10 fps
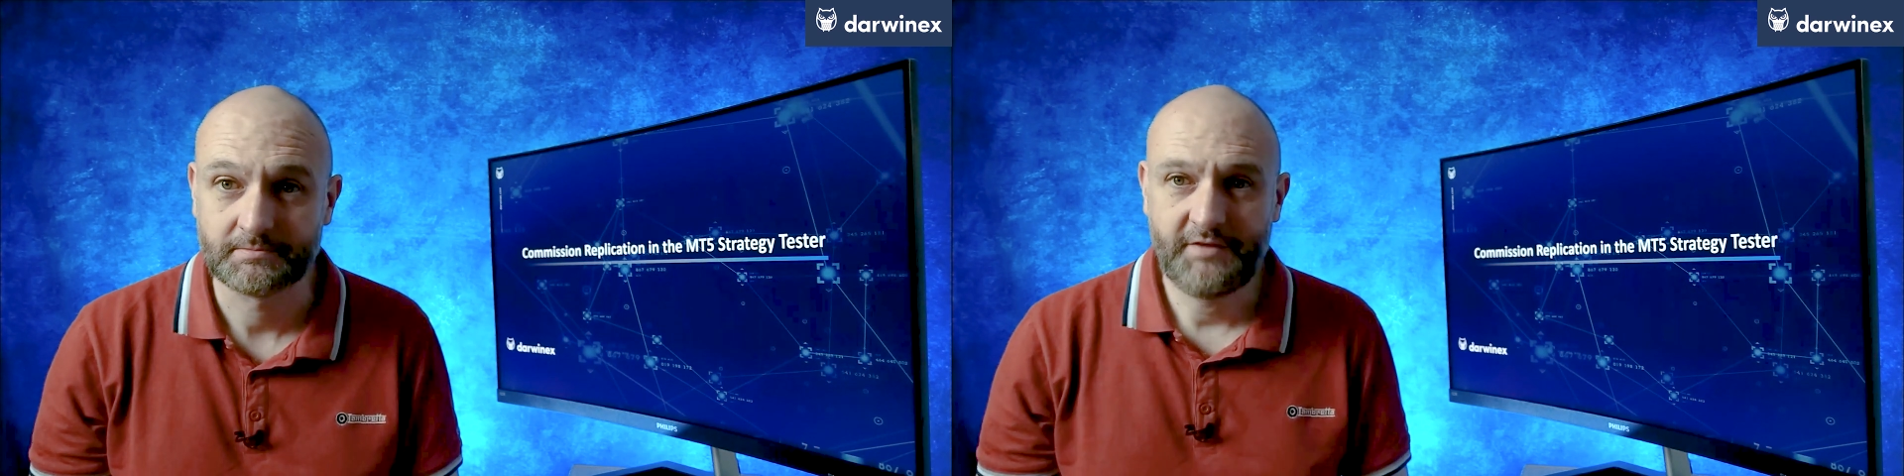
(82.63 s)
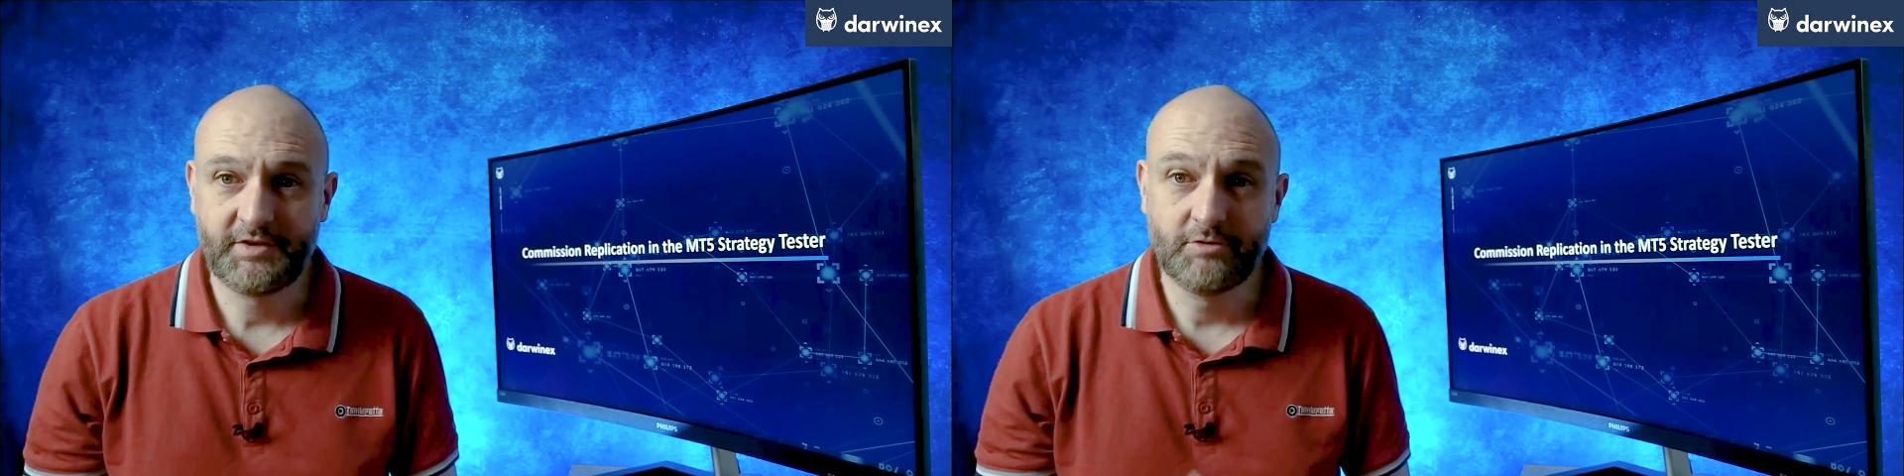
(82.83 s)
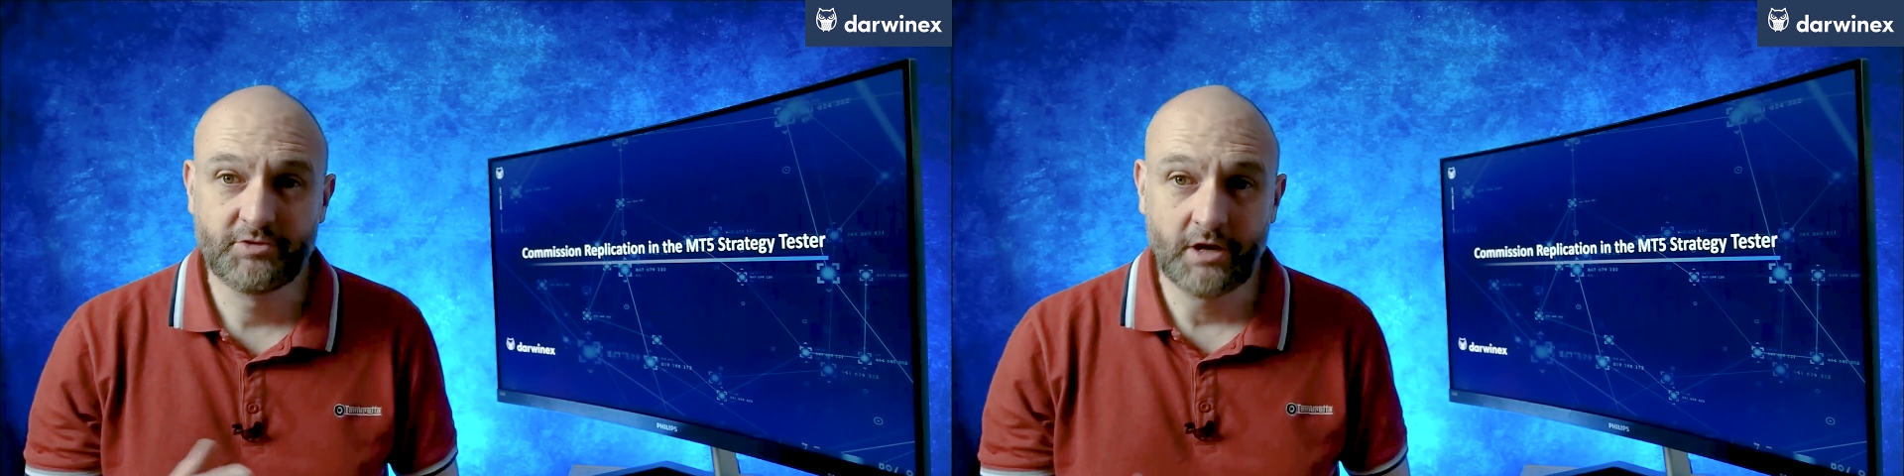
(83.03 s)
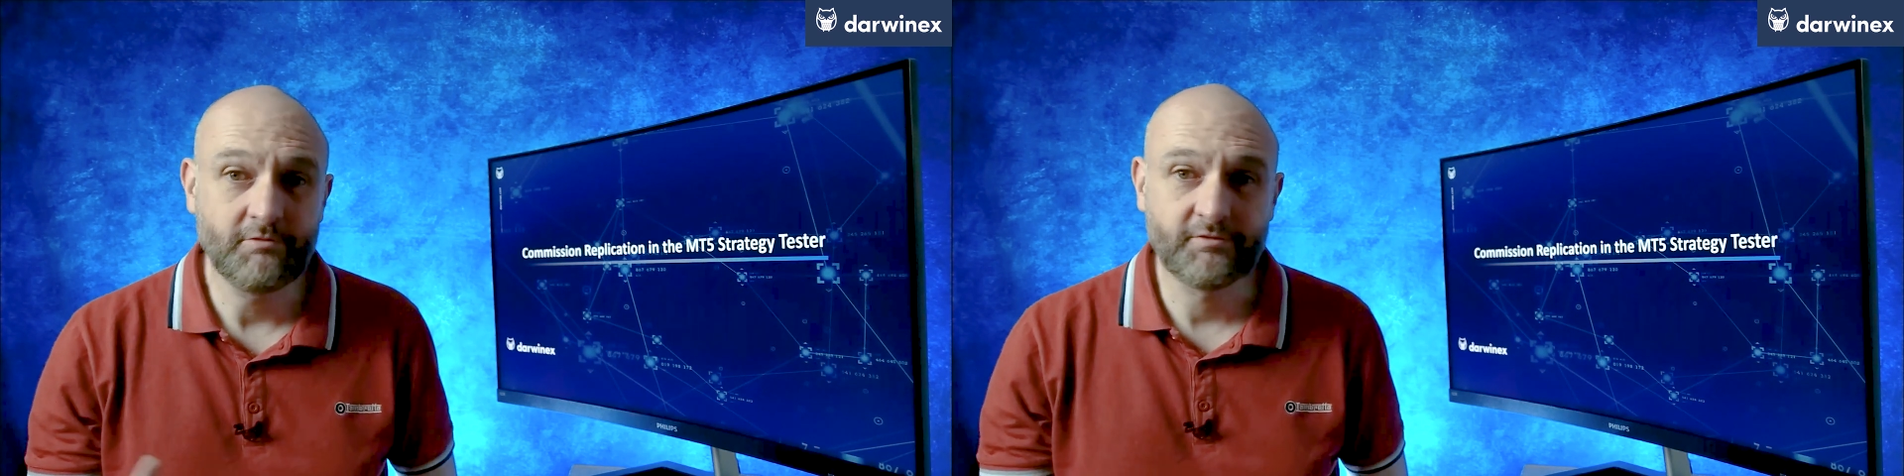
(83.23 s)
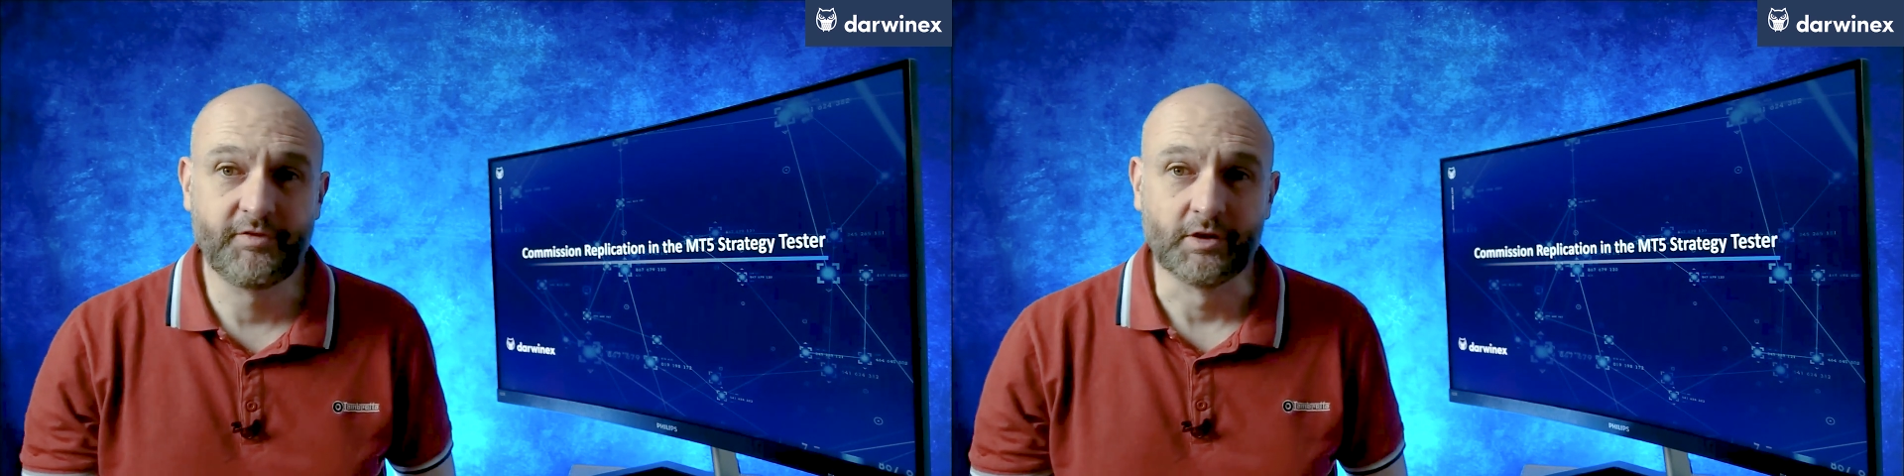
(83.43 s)
if you
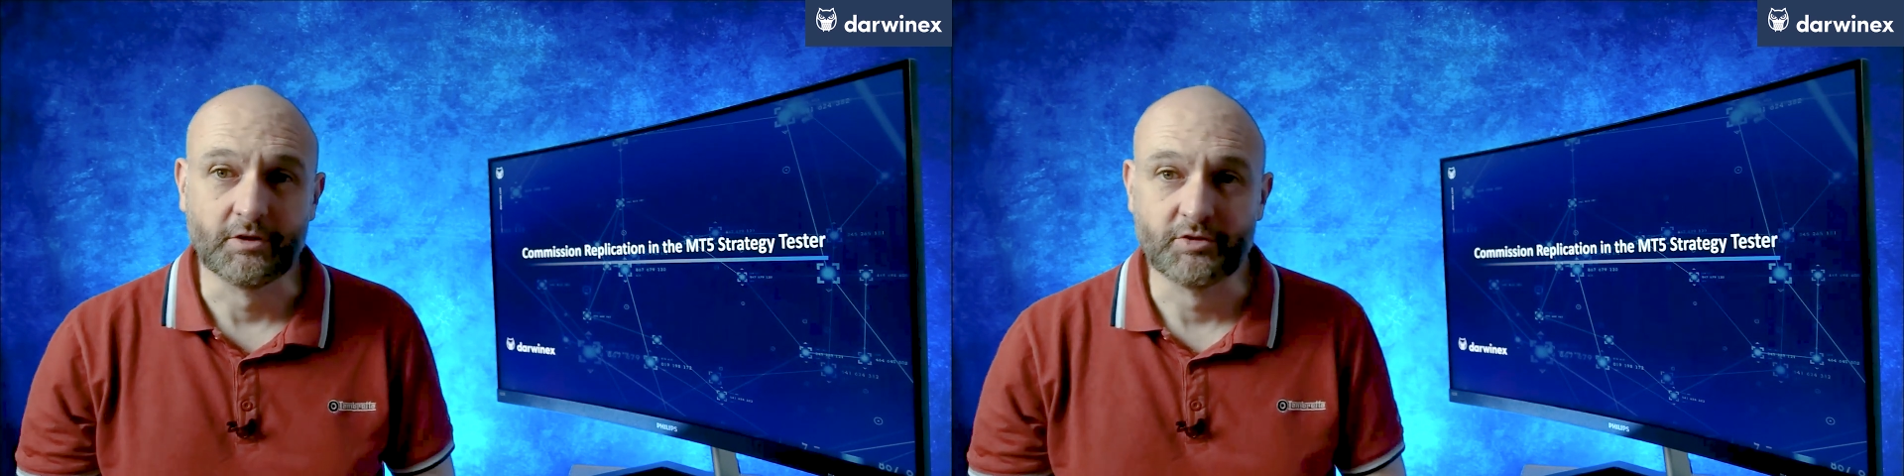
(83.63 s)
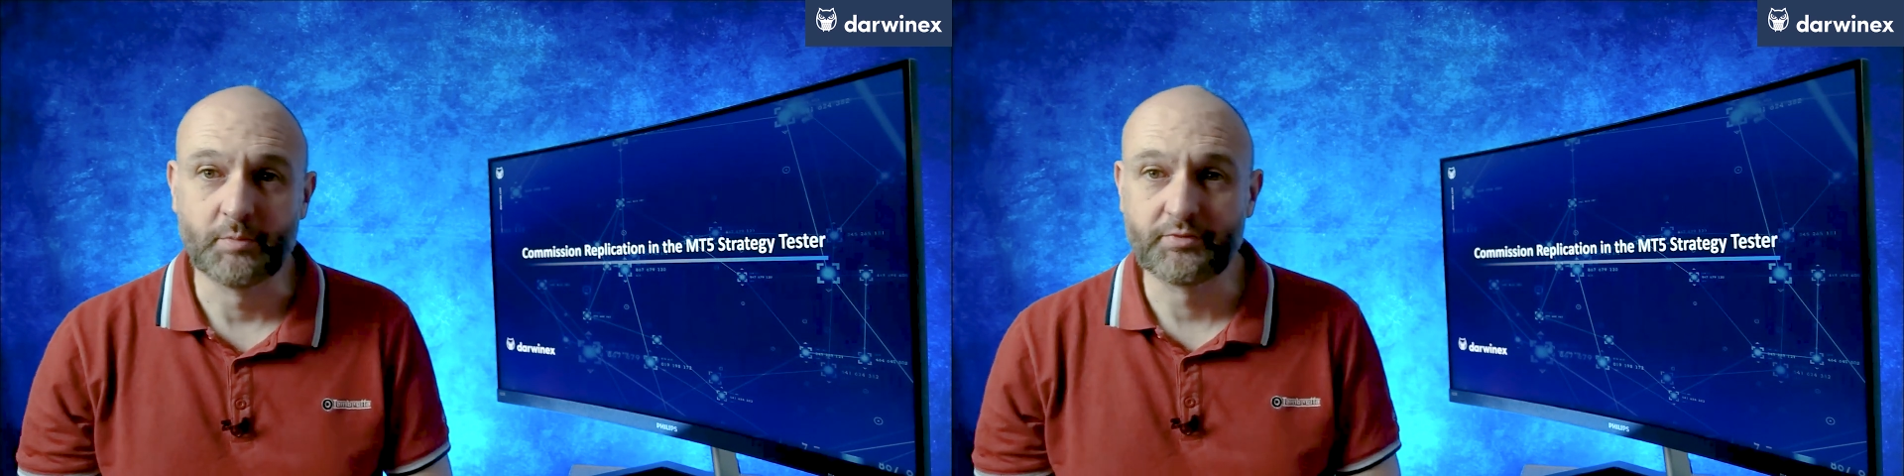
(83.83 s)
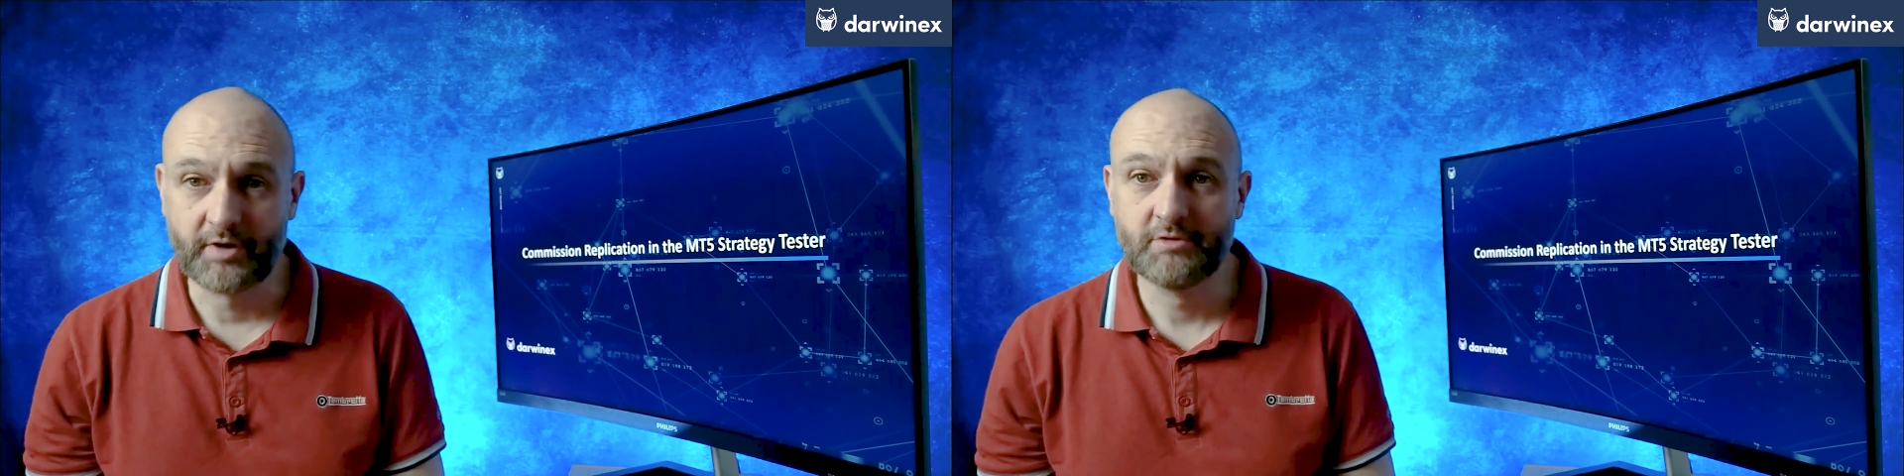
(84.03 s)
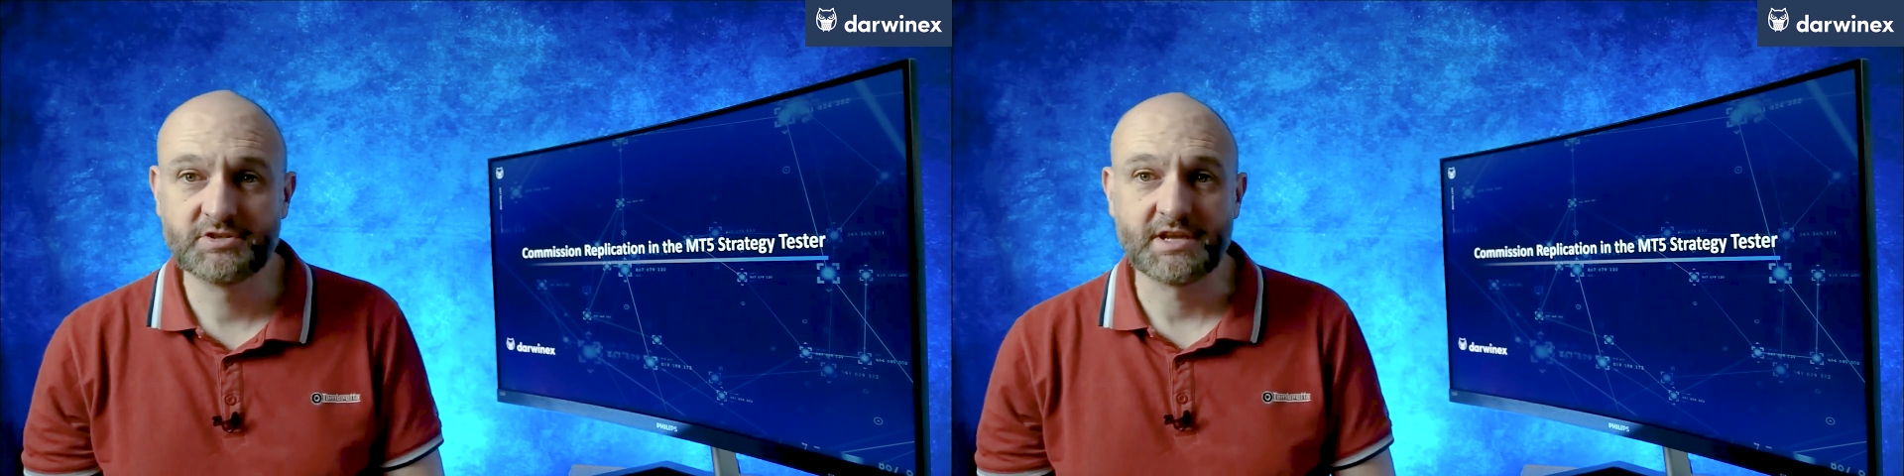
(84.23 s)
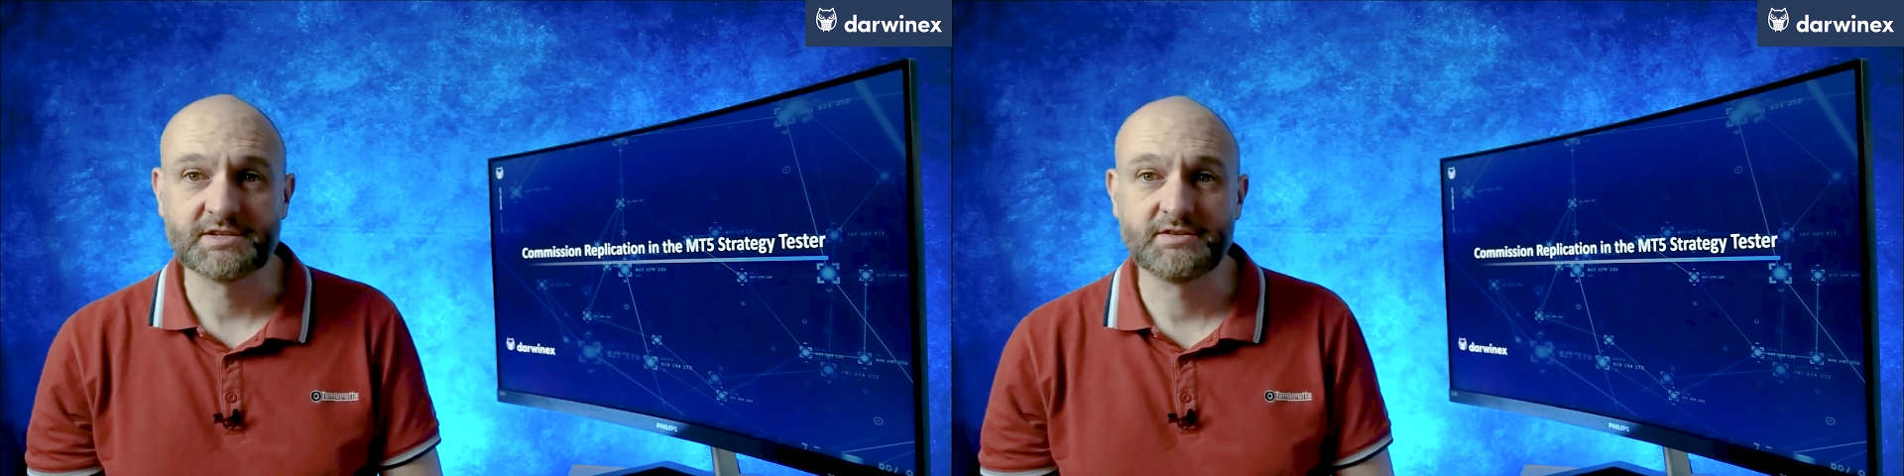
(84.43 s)
don't follow the
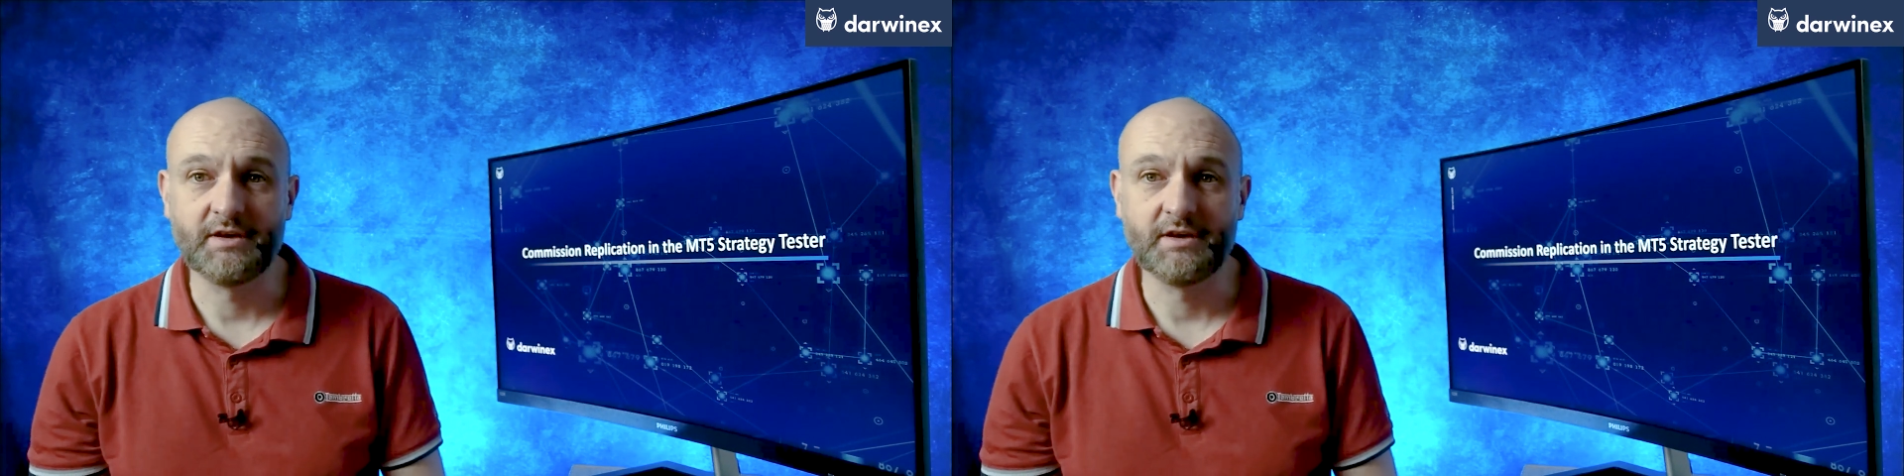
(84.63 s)
process